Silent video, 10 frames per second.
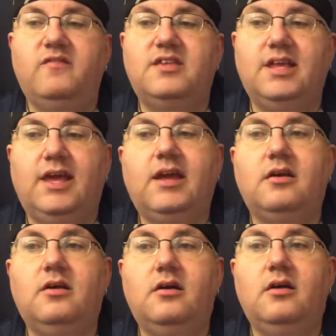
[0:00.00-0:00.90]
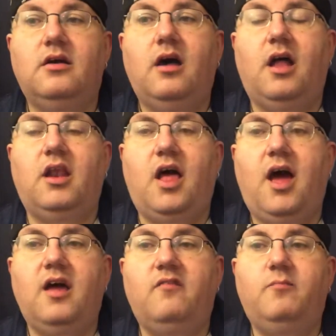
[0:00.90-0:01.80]
seen a
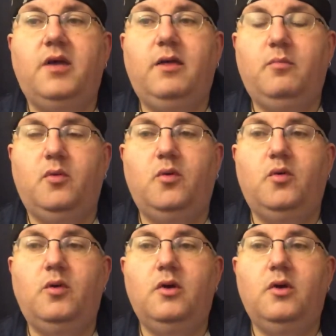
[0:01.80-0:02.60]
lot of people